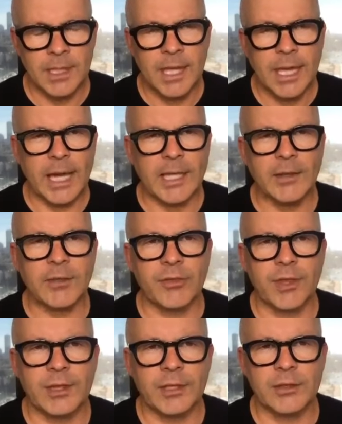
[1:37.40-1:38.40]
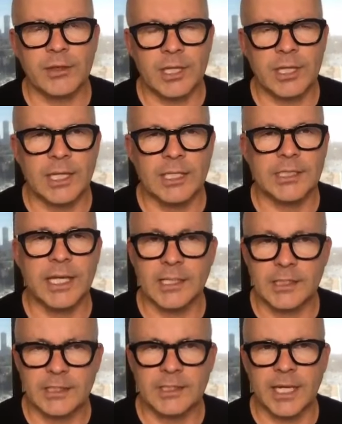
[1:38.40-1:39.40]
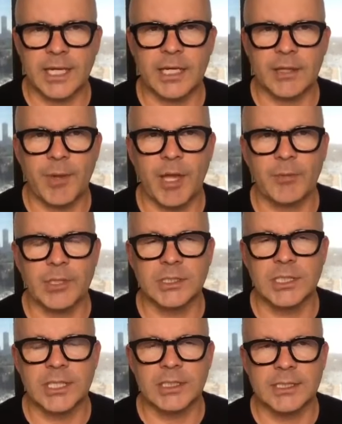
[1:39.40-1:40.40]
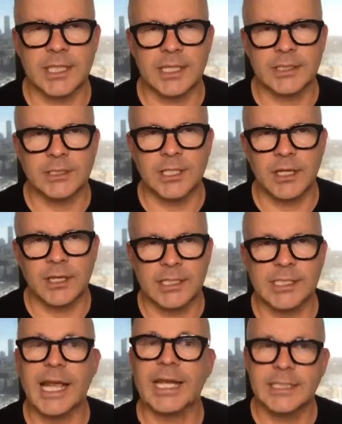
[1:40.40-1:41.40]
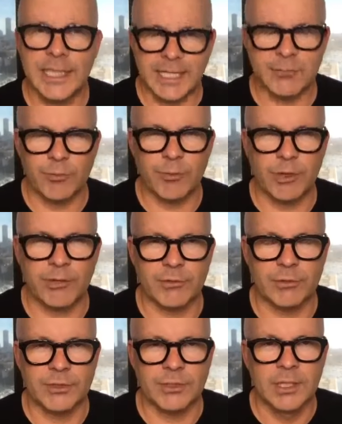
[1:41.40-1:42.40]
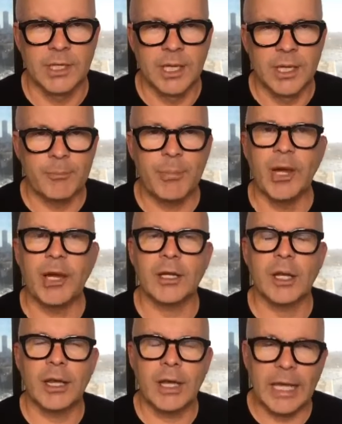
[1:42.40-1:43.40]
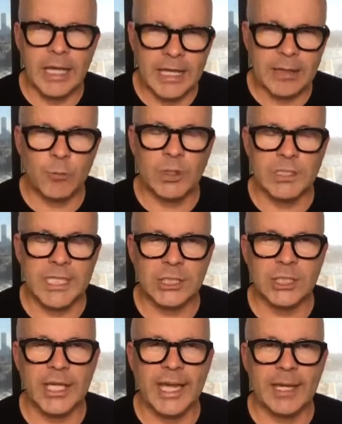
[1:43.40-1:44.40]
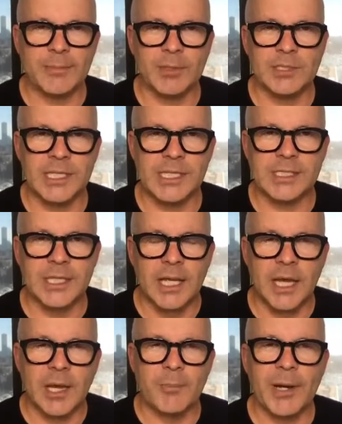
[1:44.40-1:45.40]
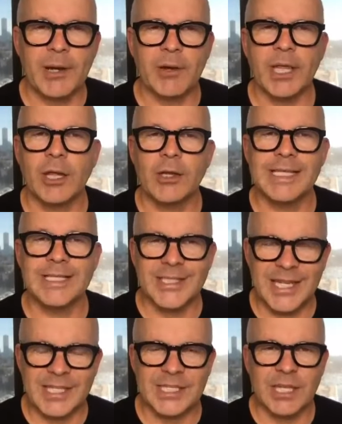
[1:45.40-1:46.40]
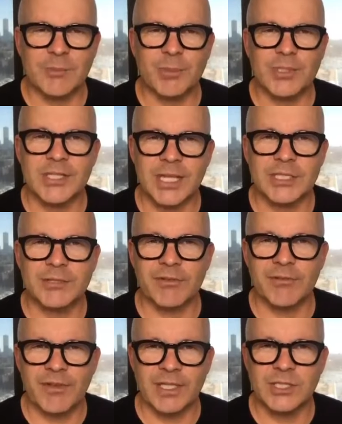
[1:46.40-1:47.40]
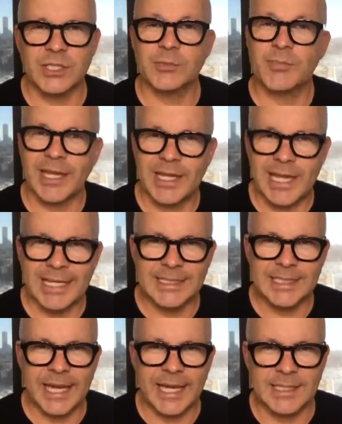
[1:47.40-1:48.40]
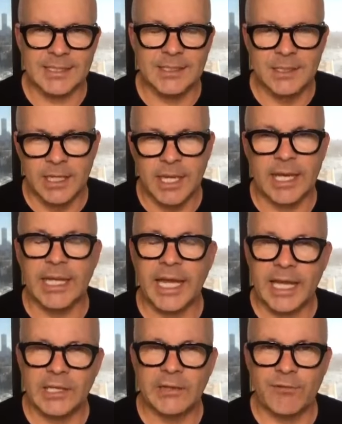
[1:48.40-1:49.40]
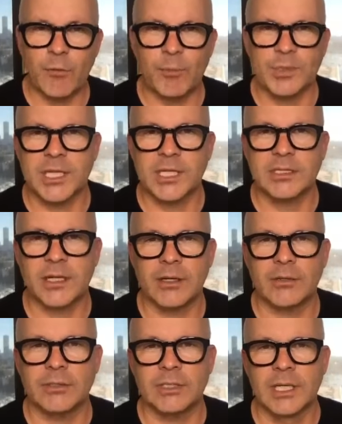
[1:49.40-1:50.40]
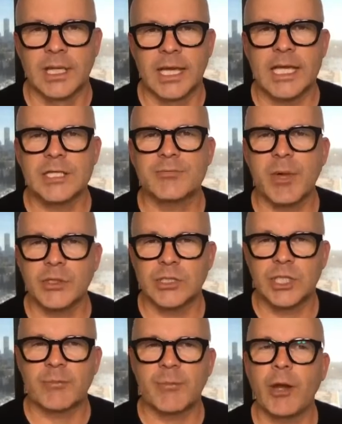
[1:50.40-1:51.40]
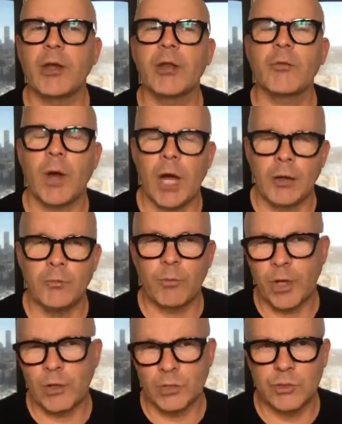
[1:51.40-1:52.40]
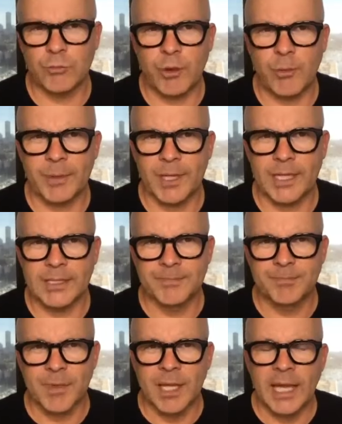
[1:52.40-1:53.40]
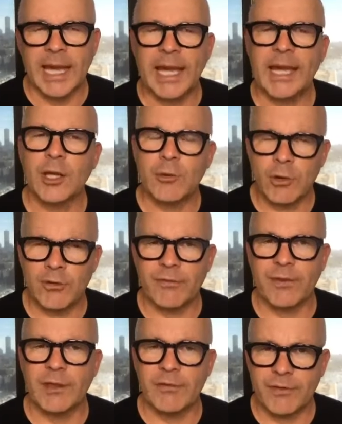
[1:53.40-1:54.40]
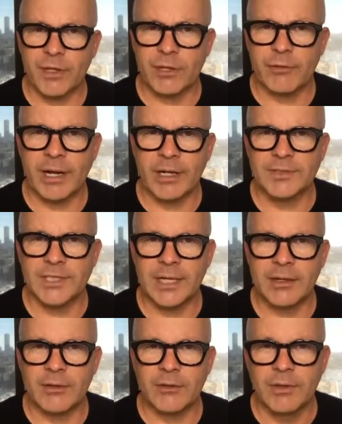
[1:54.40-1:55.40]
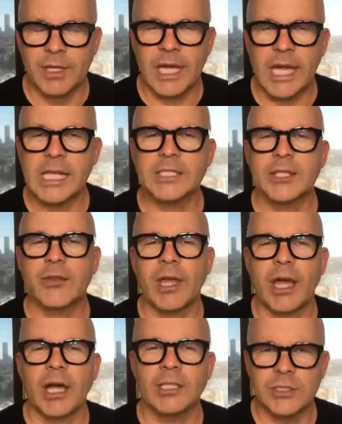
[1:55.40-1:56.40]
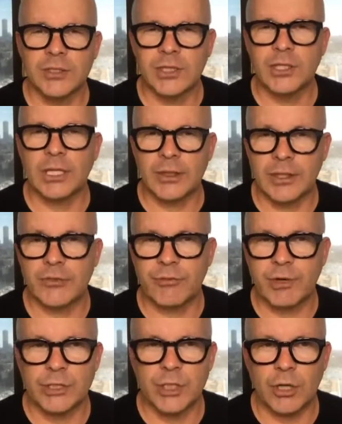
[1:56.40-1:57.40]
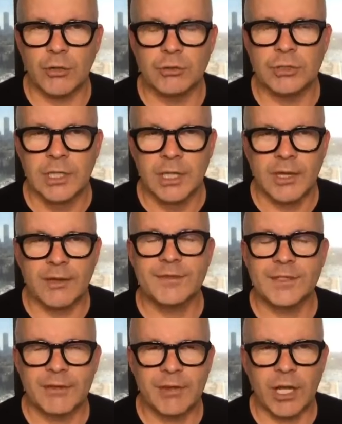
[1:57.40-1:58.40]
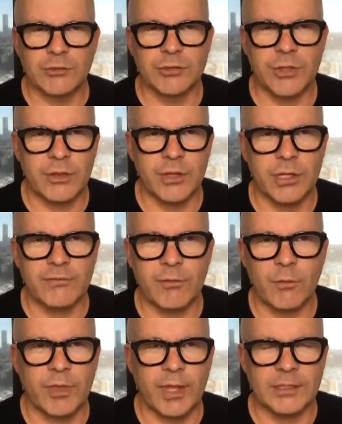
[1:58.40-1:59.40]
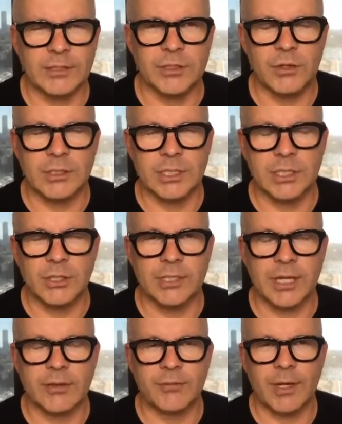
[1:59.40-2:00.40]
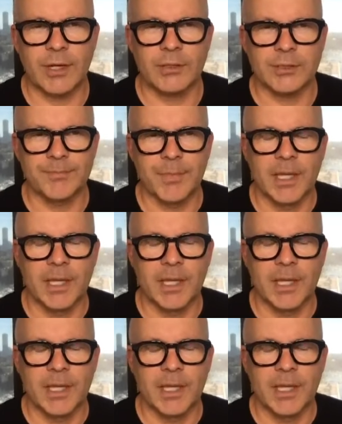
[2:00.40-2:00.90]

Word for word: Another thing that the tenants are saying at the moment is that uh, there's land tax reprievals, but what's actually happened is apparently only 16% of investors pay land tax and 84% don't, as most of them only own one or two properties, and quite often they're further out of town, and so they're under the, the threshold of $734,000 in New South Wales.